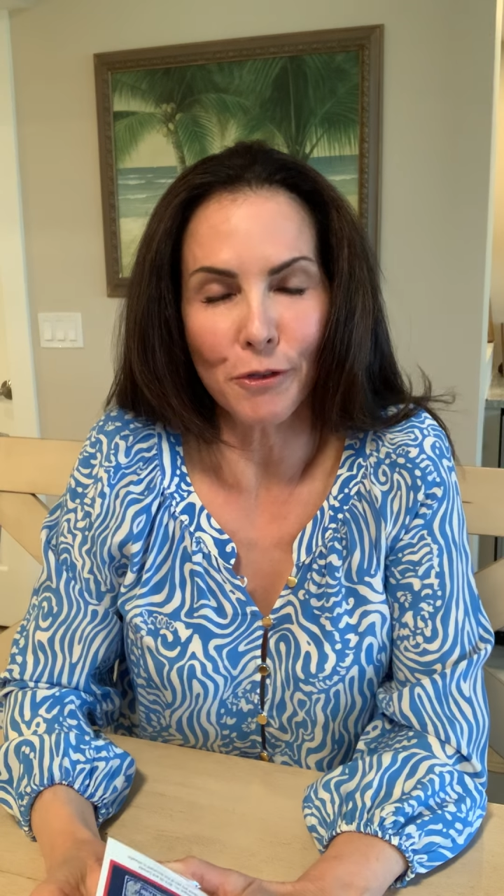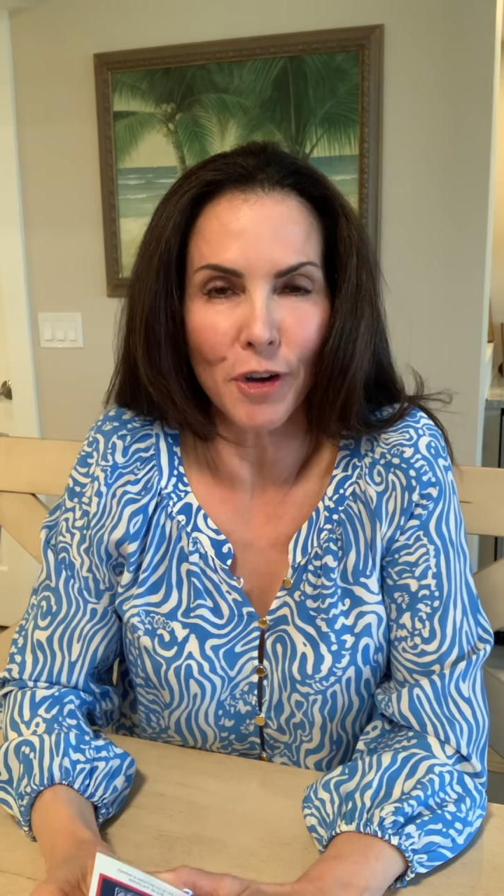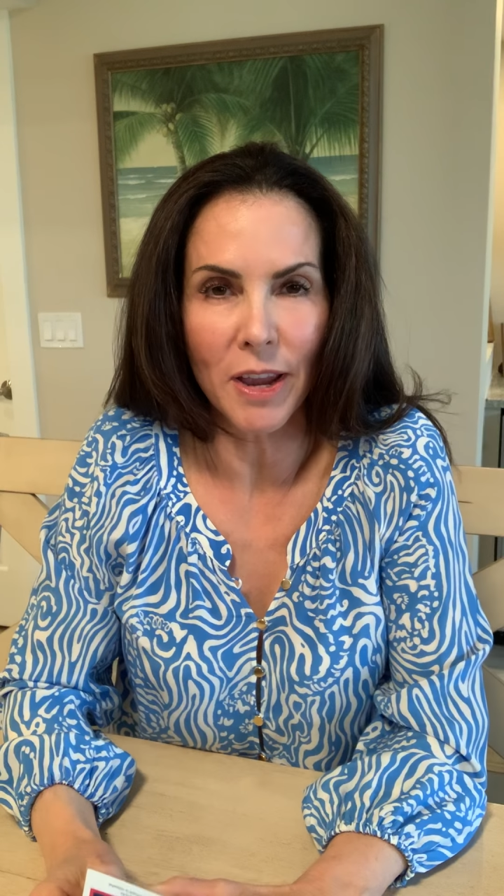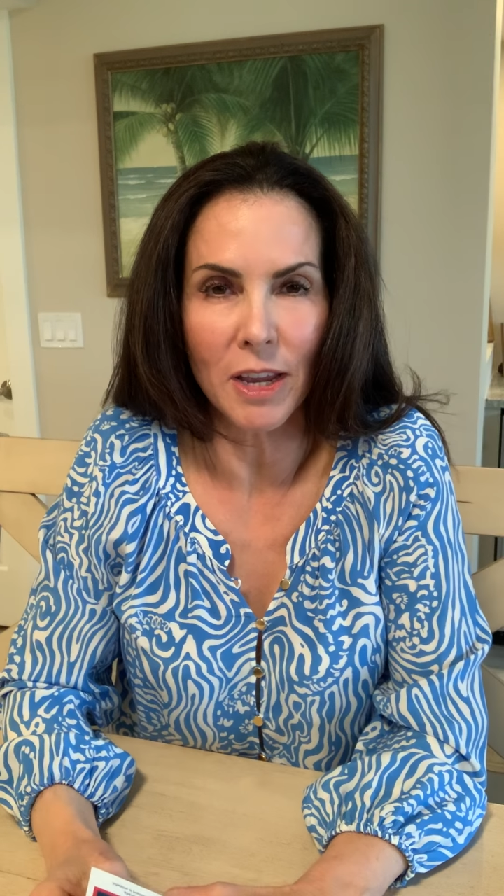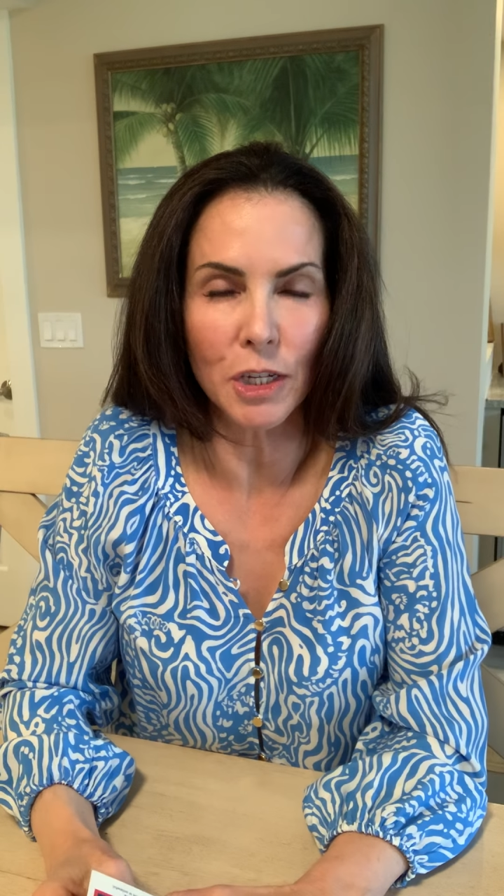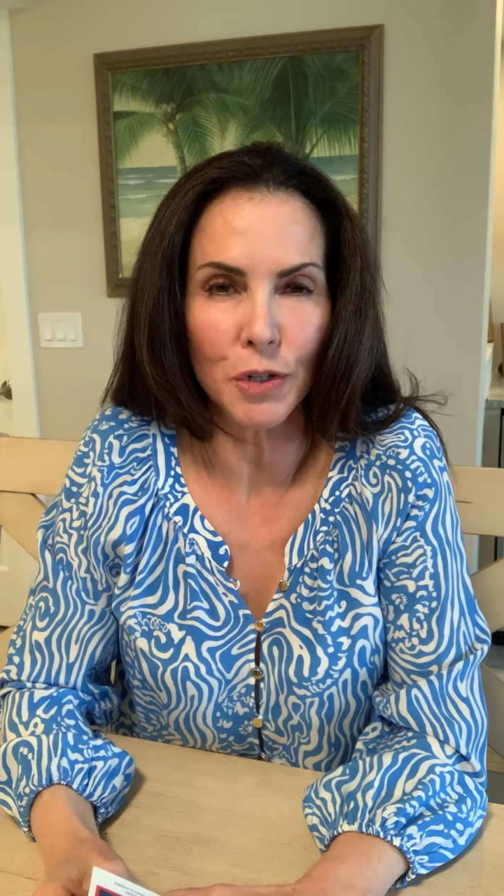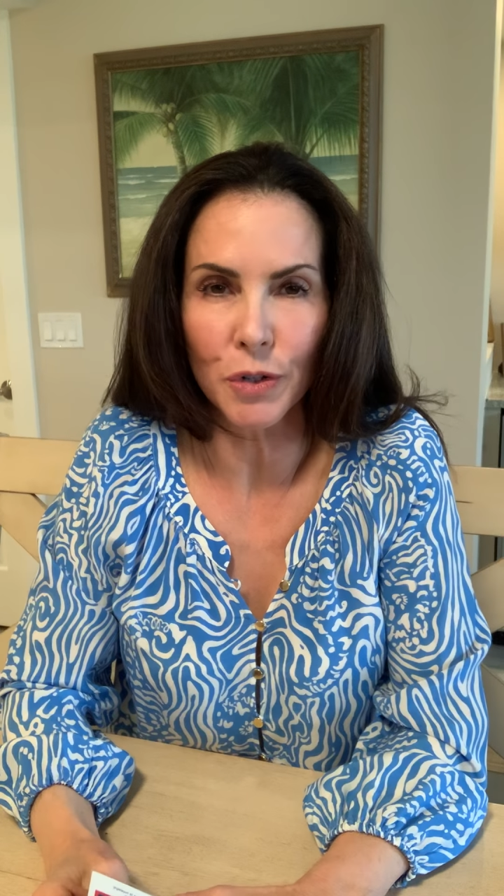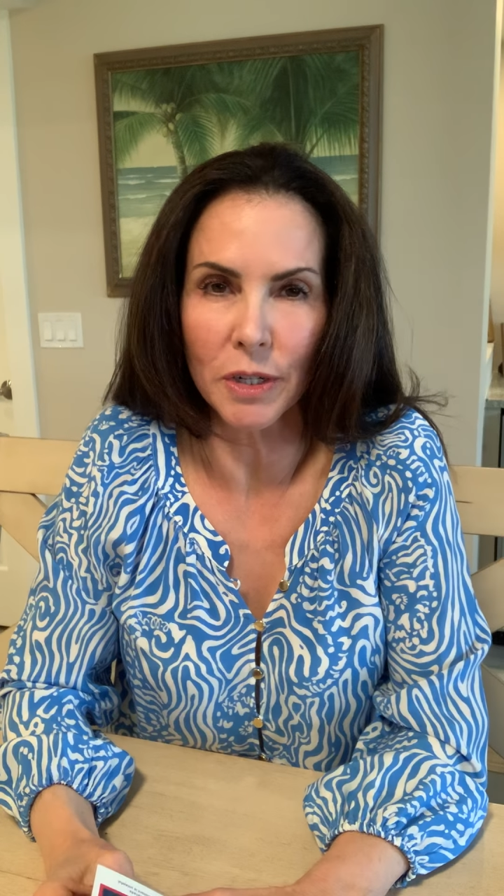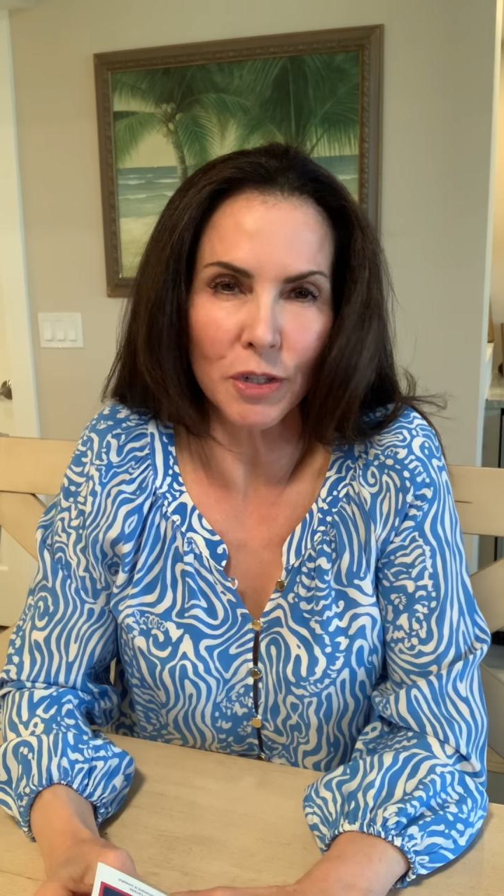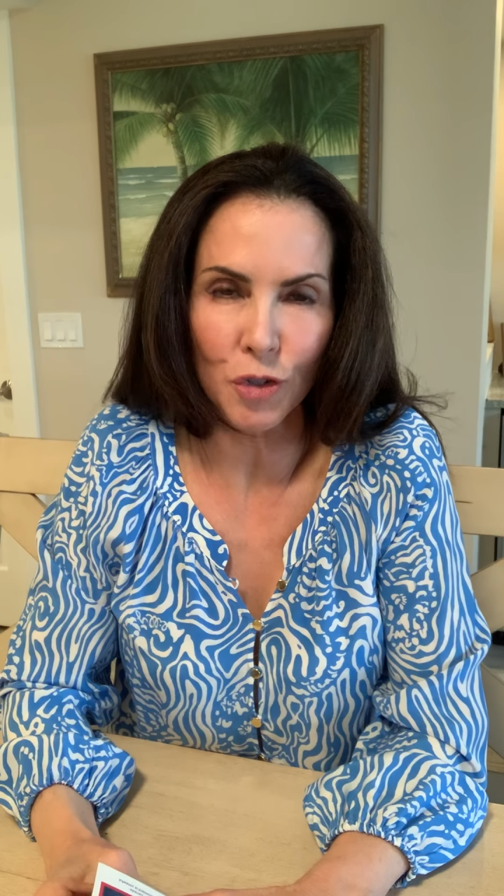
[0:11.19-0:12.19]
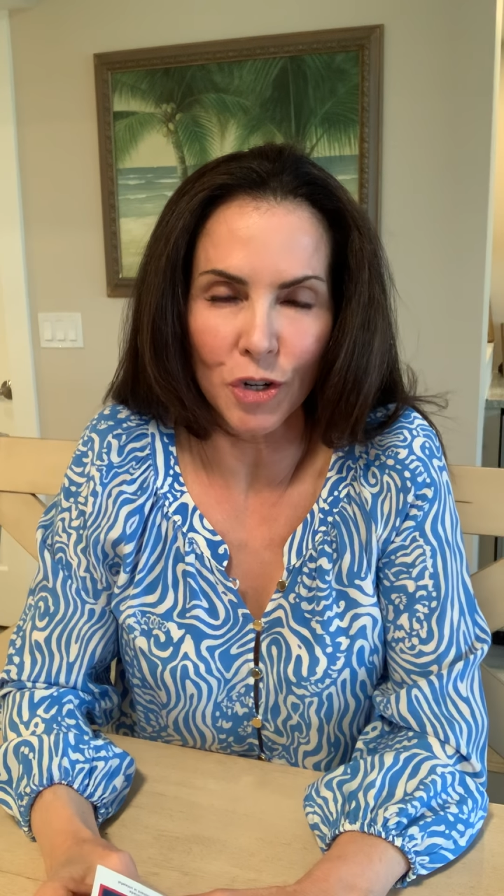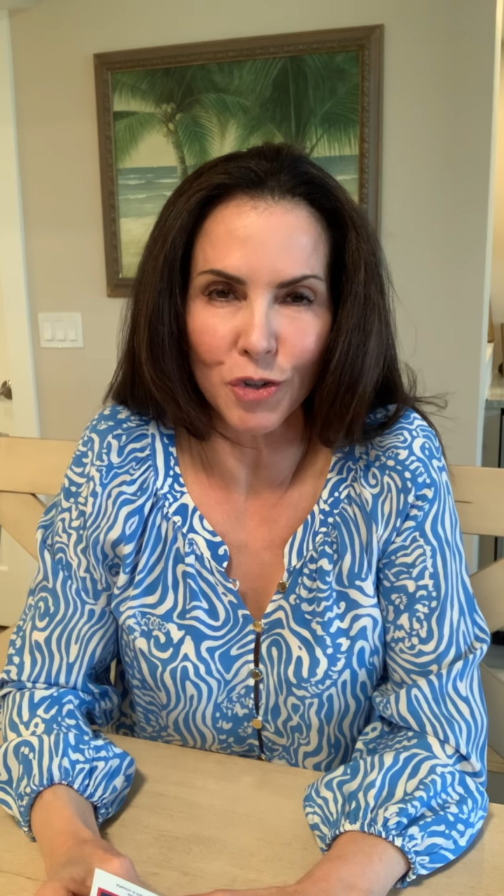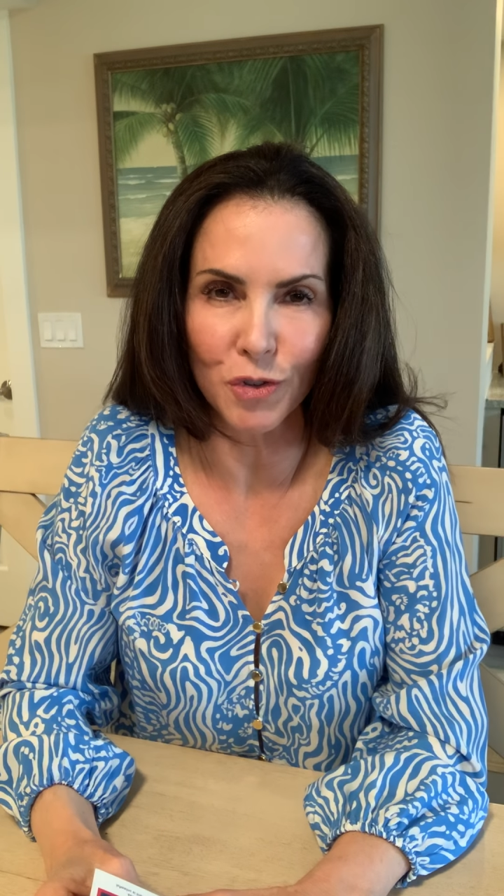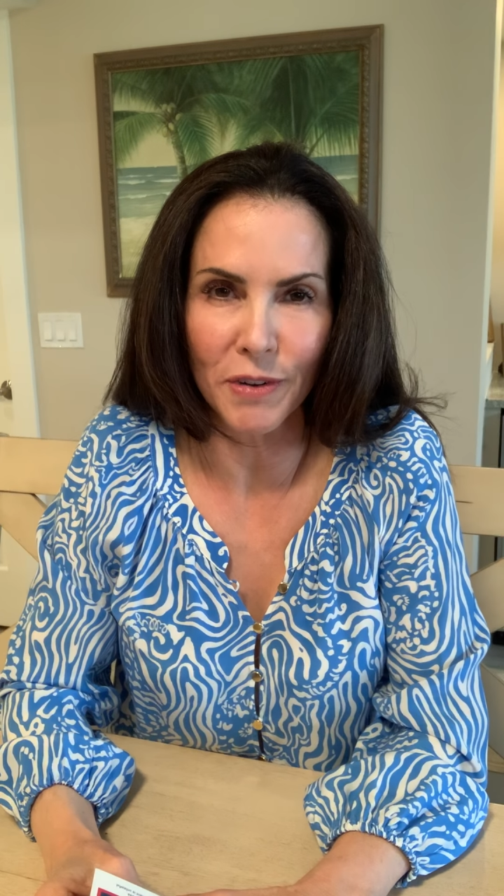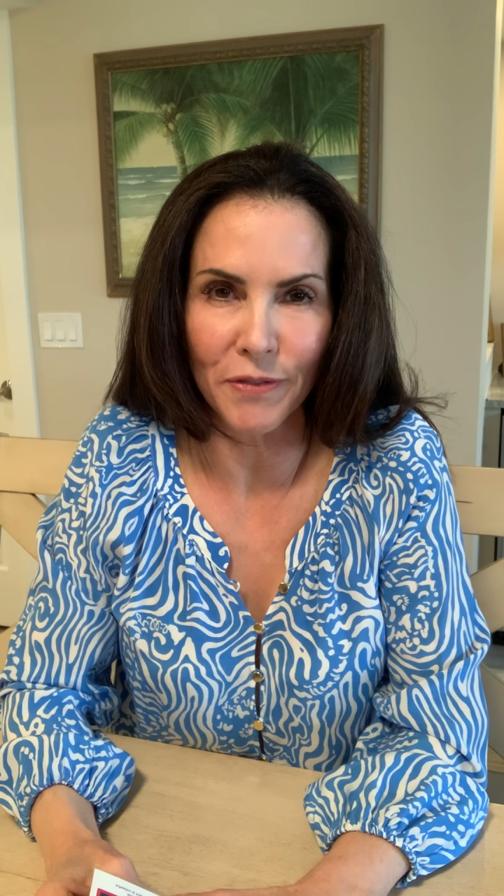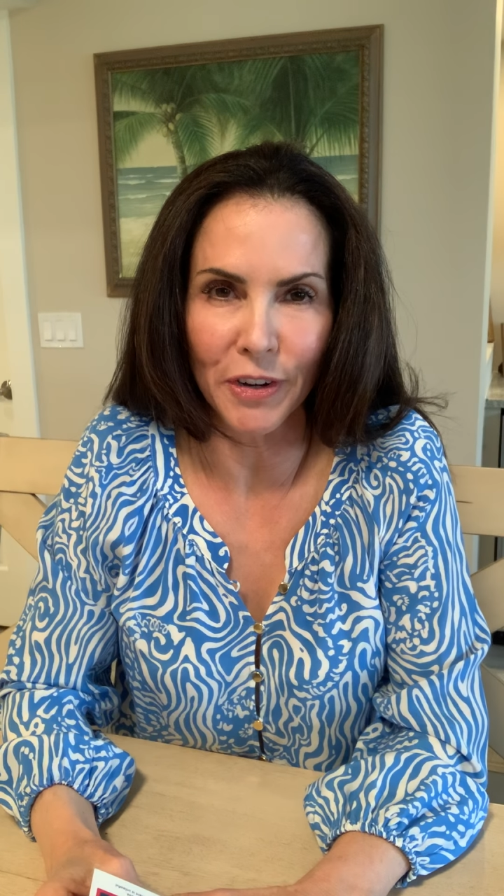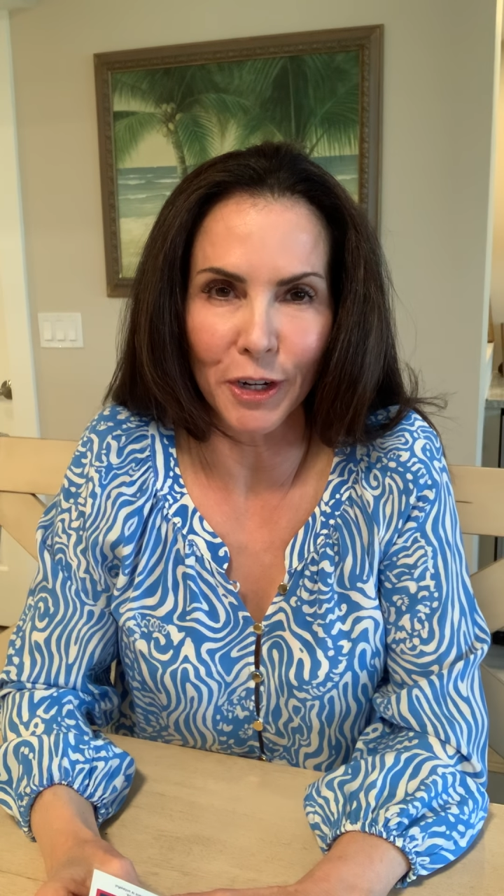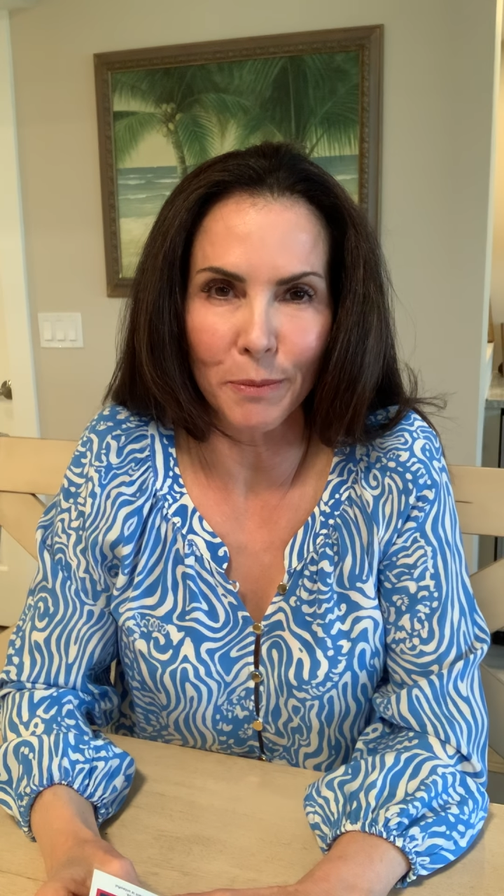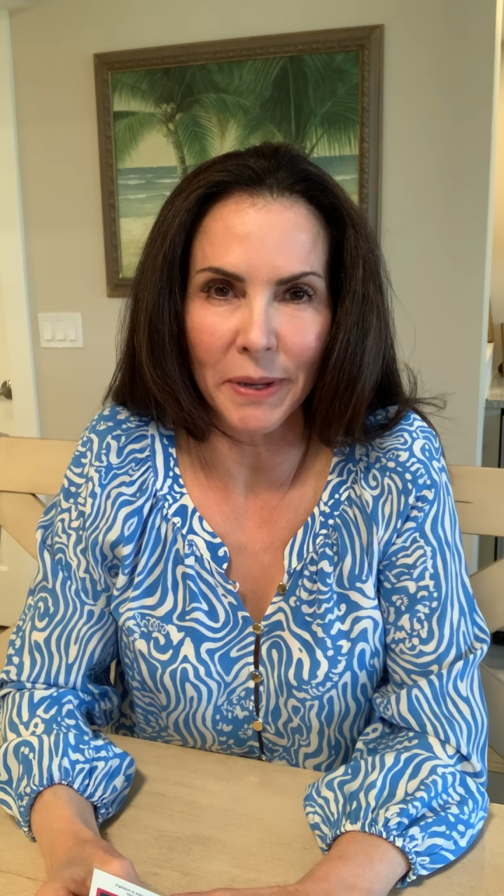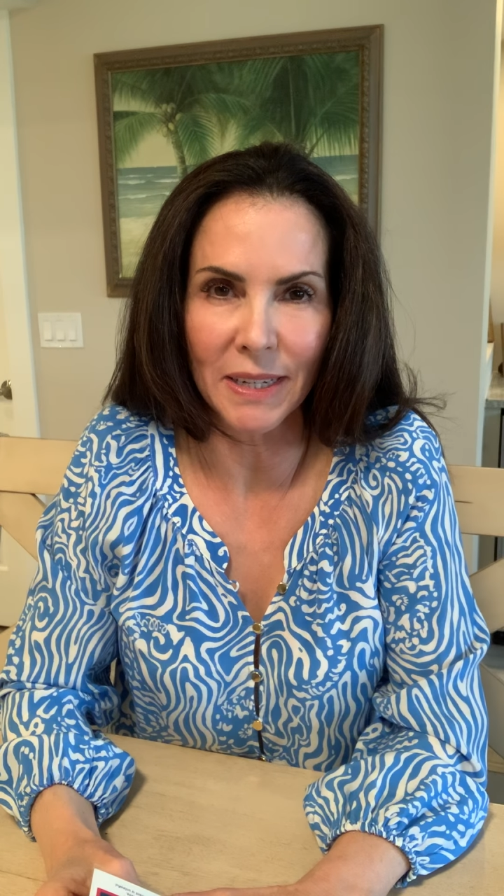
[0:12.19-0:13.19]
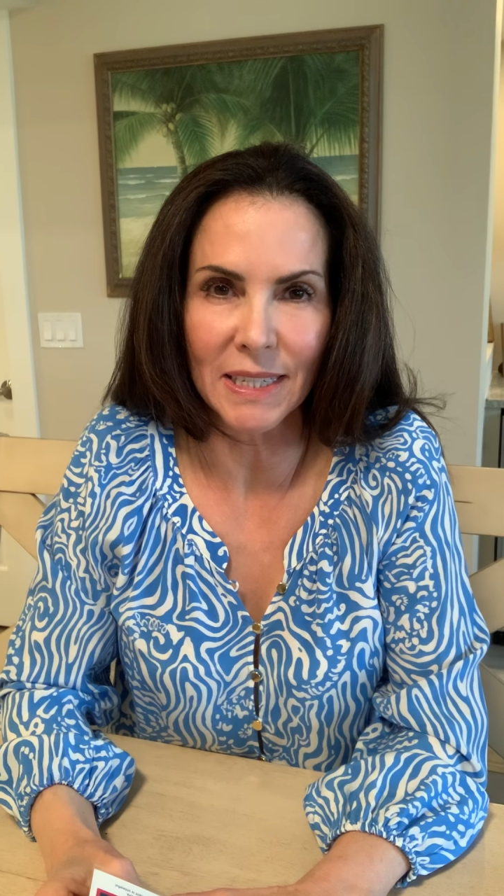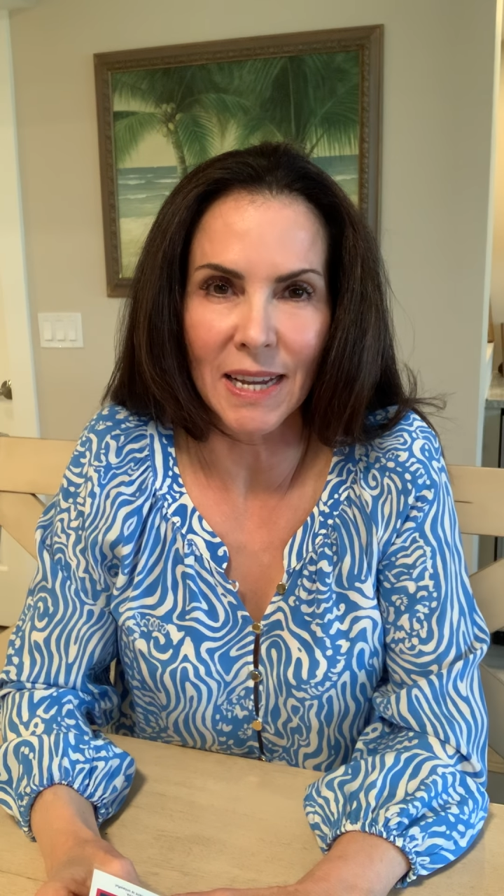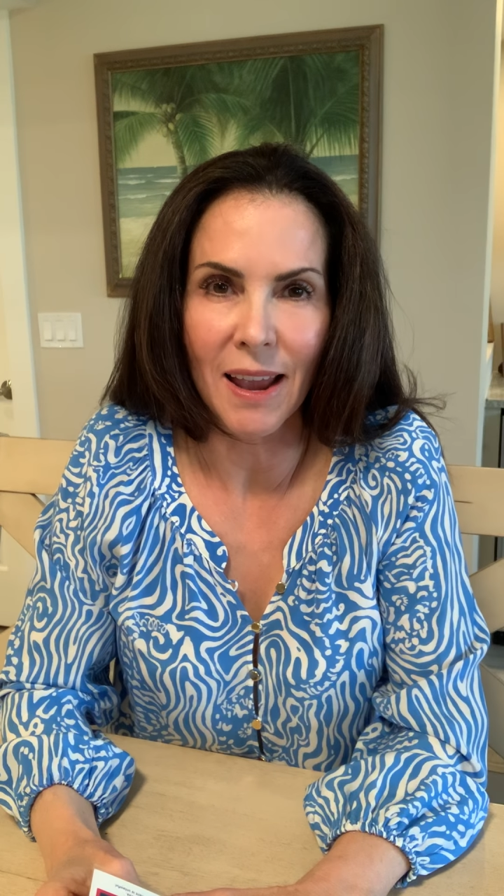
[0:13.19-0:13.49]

friend or a structured environment,